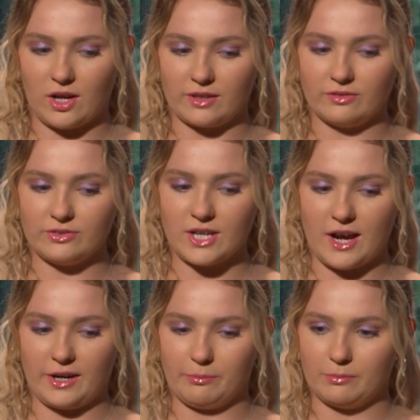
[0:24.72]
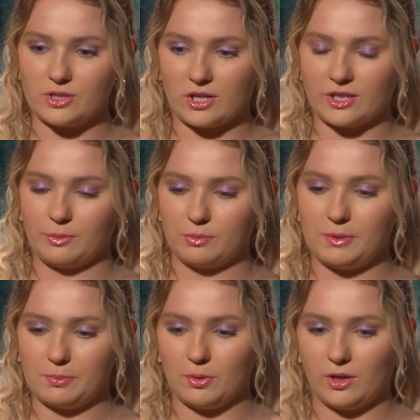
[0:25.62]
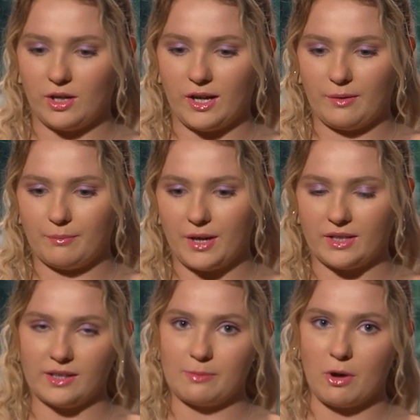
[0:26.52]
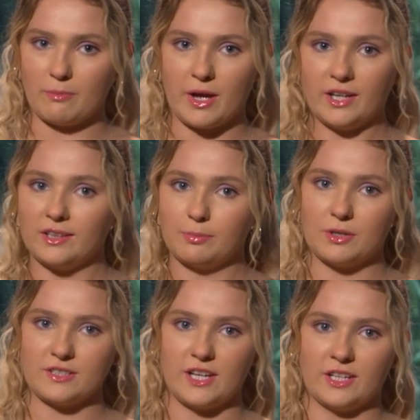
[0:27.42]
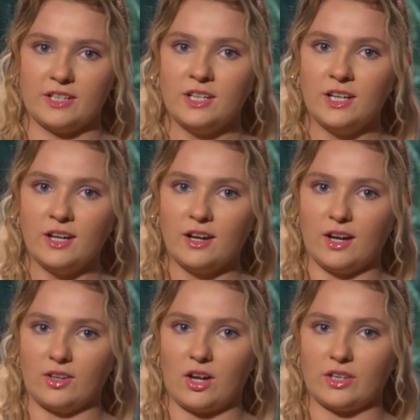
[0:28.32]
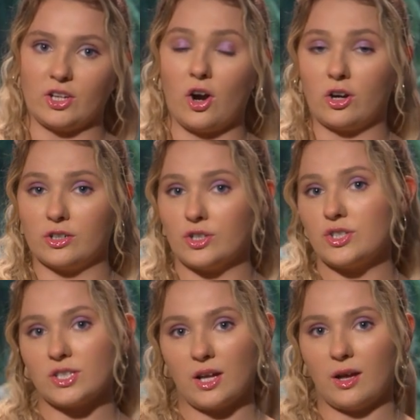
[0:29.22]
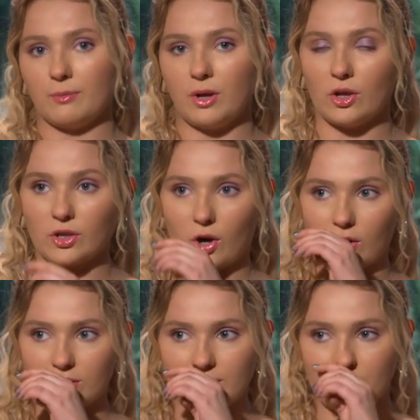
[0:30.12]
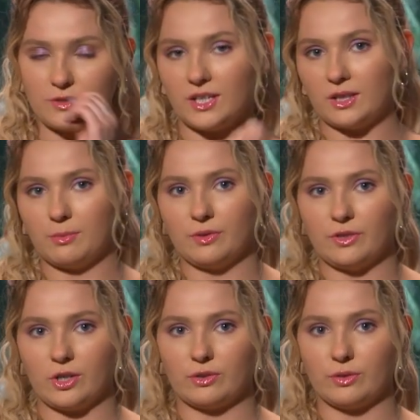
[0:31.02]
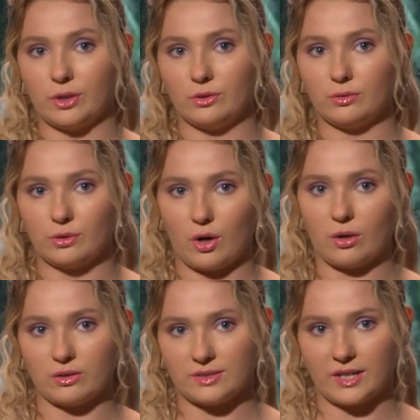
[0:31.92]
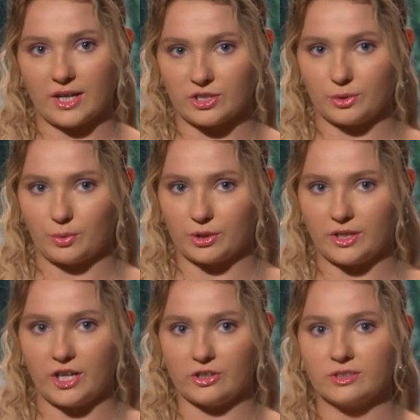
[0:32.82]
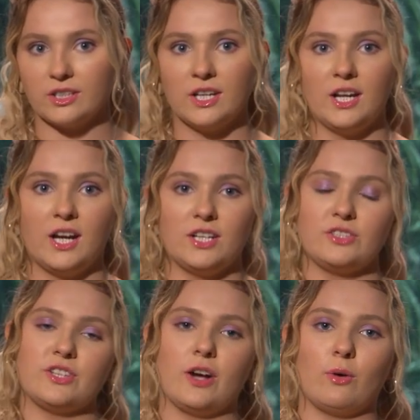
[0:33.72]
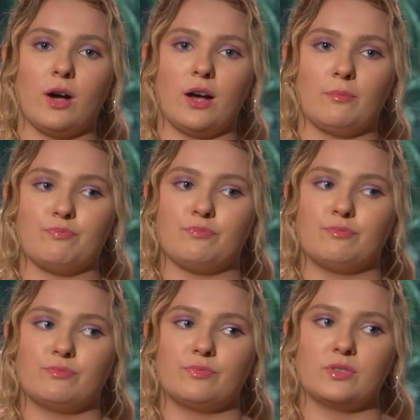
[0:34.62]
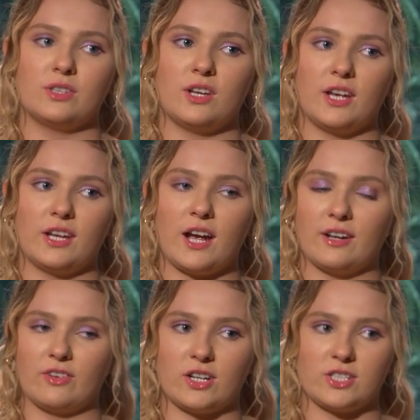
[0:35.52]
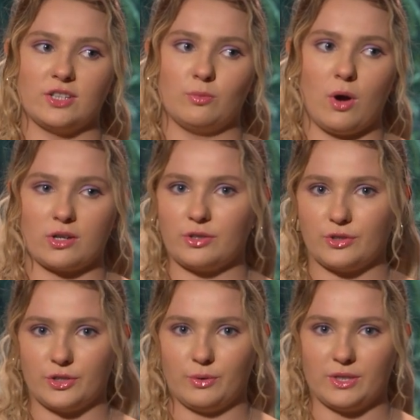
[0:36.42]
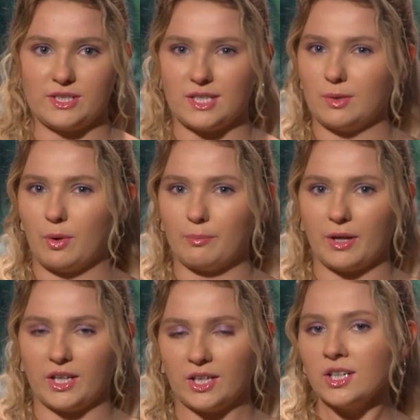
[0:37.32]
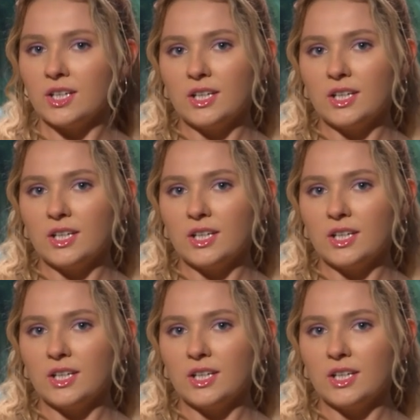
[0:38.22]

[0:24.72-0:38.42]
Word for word: a lot of time talking with people um, at Les Baumettes, the prison. A lot of the guards, um, all the guards that you see in the movie are real guards that actually work there. So um, I kind of got to walk through and see what my